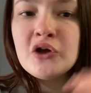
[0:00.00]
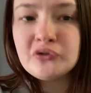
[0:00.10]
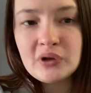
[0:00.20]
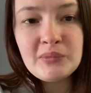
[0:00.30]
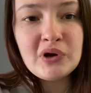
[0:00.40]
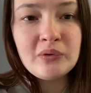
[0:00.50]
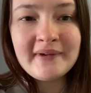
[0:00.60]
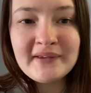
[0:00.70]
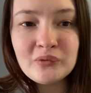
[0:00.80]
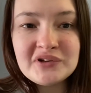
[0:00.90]
So let me know what
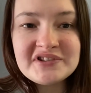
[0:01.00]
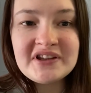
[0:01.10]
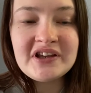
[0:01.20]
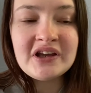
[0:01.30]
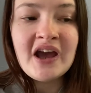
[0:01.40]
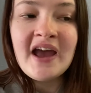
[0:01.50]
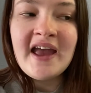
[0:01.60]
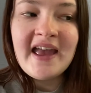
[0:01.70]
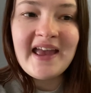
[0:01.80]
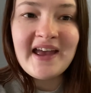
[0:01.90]
you guys want to see,
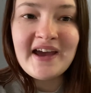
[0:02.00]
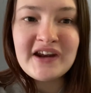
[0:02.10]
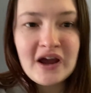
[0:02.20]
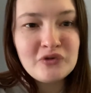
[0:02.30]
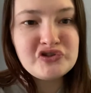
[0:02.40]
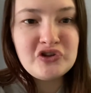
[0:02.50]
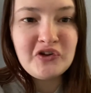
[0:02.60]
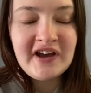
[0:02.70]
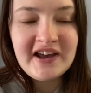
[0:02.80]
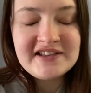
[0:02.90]
and I will see
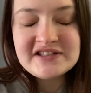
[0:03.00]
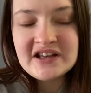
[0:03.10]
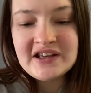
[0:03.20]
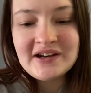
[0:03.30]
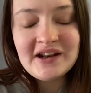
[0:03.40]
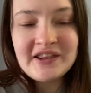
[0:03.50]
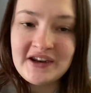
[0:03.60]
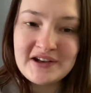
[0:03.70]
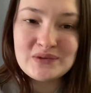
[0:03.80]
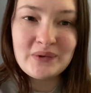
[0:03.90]
you guys in
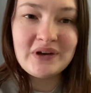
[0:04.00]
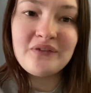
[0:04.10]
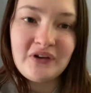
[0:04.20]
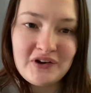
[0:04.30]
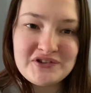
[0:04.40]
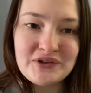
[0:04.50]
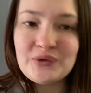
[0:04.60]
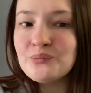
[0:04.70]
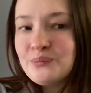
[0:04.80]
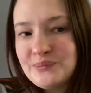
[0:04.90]
the next one very
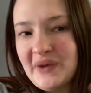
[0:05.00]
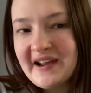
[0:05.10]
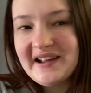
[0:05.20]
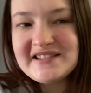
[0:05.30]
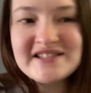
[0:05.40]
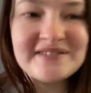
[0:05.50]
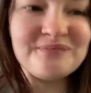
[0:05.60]
soon. Bye guys.